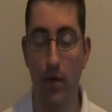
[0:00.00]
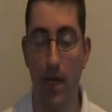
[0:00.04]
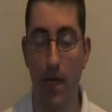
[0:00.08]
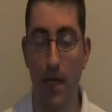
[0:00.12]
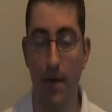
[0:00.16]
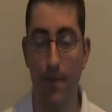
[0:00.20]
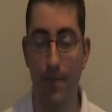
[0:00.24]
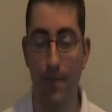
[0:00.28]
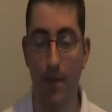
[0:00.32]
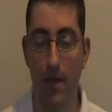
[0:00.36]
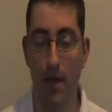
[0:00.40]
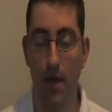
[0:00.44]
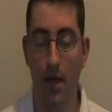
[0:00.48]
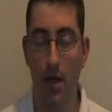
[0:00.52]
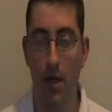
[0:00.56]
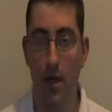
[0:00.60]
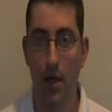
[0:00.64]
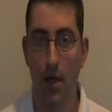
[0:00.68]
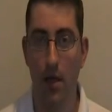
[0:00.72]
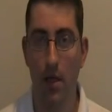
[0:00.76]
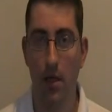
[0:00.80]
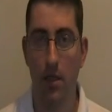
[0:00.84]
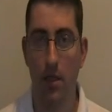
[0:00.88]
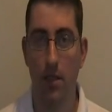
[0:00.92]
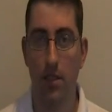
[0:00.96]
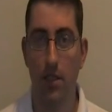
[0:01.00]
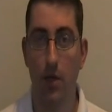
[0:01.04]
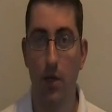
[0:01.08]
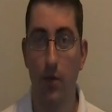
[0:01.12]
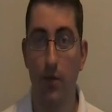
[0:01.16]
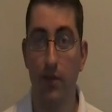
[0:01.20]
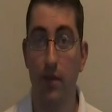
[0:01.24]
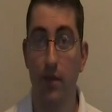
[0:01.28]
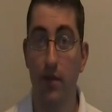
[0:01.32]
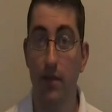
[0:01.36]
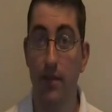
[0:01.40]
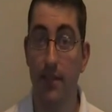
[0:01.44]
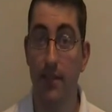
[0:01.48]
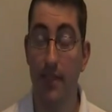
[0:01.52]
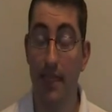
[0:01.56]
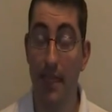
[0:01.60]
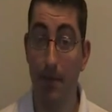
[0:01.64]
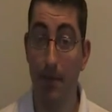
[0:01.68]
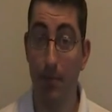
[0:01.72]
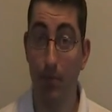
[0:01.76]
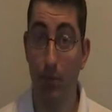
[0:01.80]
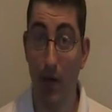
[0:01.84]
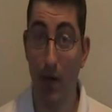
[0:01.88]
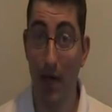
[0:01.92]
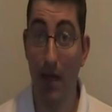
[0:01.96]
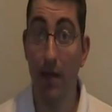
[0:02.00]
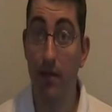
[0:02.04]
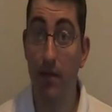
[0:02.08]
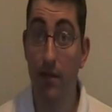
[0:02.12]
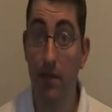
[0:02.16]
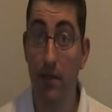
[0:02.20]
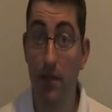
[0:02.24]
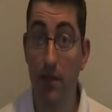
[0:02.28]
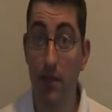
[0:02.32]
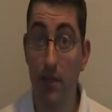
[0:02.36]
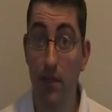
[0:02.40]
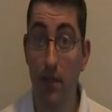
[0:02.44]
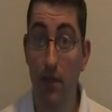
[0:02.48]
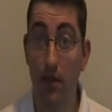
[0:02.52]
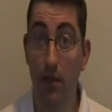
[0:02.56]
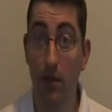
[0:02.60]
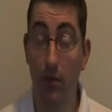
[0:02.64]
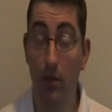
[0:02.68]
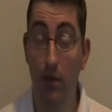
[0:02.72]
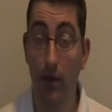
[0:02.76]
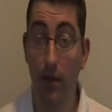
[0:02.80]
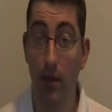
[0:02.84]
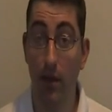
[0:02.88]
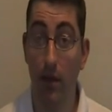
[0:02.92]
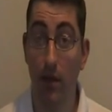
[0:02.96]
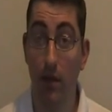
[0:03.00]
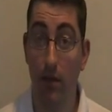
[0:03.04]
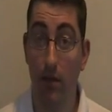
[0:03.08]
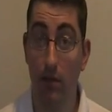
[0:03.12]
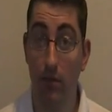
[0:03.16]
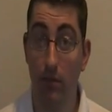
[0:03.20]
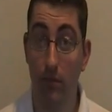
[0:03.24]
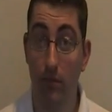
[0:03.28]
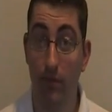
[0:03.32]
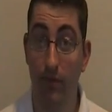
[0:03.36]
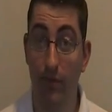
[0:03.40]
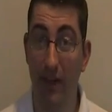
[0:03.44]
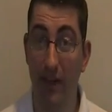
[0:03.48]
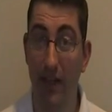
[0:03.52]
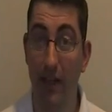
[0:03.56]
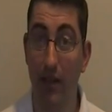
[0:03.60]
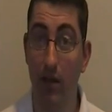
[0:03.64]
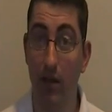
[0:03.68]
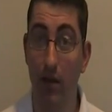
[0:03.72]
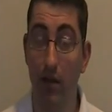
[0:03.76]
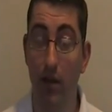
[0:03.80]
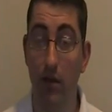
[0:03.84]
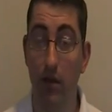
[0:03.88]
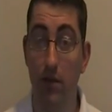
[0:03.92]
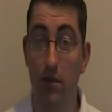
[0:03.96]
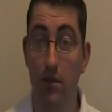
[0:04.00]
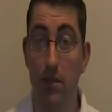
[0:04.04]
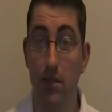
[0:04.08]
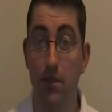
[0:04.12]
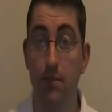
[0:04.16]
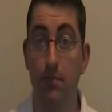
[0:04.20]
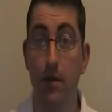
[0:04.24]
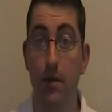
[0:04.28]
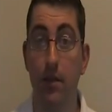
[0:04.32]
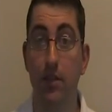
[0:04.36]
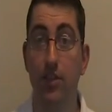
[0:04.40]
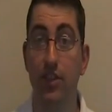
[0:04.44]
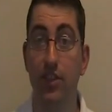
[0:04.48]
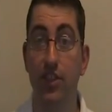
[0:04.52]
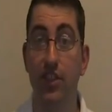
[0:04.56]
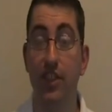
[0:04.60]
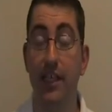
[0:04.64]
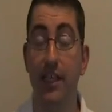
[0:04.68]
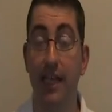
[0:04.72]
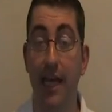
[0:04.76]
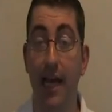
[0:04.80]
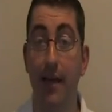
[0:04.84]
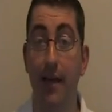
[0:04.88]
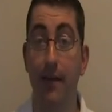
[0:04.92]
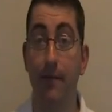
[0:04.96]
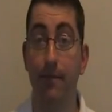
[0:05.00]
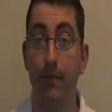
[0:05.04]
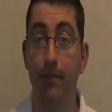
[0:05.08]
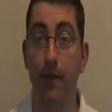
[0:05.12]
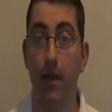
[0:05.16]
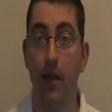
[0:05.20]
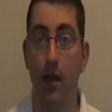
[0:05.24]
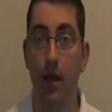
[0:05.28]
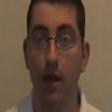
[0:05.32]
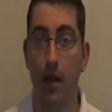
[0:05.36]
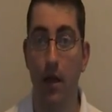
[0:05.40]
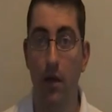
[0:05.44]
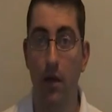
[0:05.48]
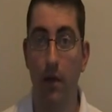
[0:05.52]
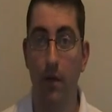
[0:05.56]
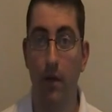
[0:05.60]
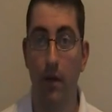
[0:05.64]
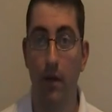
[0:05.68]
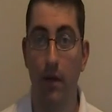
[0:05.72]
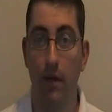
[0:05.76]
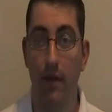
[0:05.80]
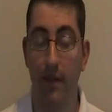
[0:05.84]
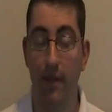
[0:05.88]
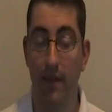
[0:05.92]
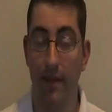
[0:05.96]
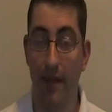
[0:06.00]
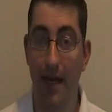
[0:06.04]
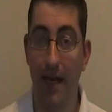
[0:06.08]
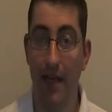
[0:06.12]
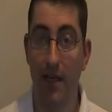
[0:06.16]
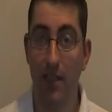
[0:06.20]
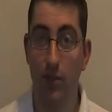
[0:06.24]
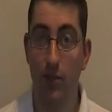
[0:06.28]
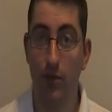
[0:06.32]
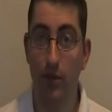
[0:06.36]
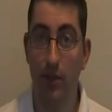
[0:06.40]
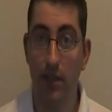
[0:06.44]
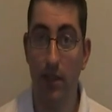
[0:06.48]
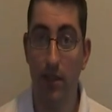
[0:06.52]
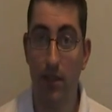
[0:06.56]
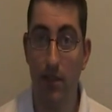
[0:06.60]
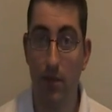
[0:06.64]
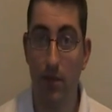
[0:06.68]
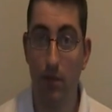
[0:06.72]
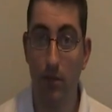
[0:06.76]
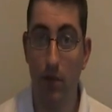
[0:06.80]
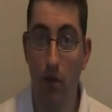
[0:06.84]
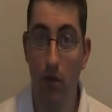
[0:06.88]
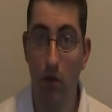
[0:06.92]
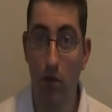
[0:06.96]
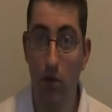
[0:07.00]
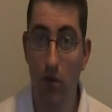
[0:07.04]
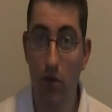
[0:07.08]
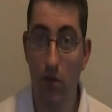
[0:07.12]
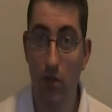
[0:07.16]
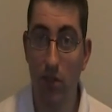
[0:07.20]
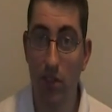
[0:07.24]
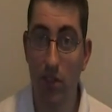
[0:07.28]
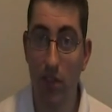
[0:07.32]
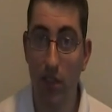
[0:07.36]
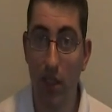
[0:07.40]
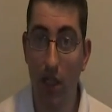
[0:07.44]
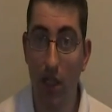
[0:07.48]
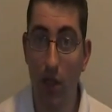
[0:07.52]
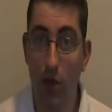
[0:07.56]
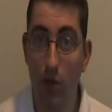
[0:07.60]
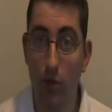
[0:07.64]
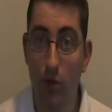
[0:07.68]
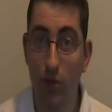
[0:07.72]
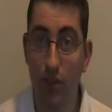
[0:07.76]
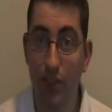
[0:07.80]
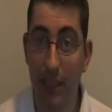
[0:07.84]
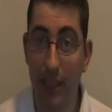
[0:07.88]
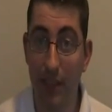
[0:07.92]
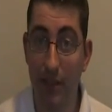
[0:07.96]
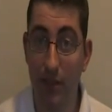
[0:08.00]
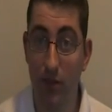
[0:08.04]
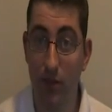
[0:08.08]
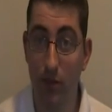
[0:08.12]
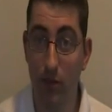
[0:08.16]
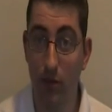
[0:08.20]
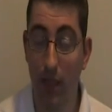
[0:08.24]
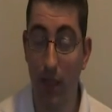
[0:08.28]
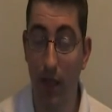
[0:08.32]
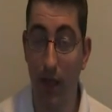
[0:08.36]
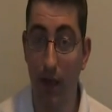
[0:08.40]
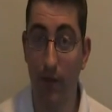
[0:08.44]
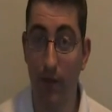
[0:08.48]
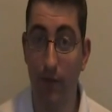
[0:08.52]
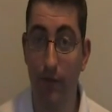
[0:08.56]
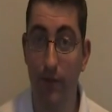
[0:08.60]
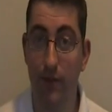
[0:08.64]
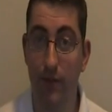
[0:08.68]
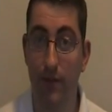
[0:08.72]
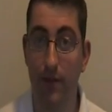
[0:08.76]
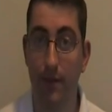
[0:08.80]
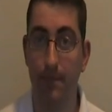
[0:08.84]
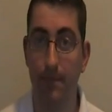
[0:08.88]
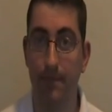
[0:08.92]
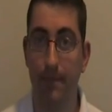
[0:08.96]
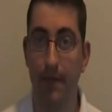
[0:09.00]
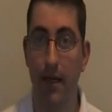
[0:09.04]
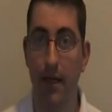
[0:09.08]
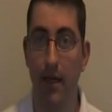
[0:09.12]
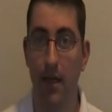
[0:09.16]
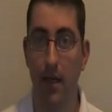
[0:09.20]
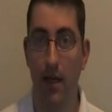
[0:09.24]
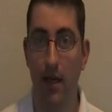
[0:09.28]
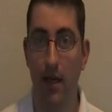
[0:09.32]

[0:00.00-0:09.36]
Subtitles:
Okay, so we've done deep breaths to start with, filling your lungs as much as you can. Next we did some long, slow, gentle huffs.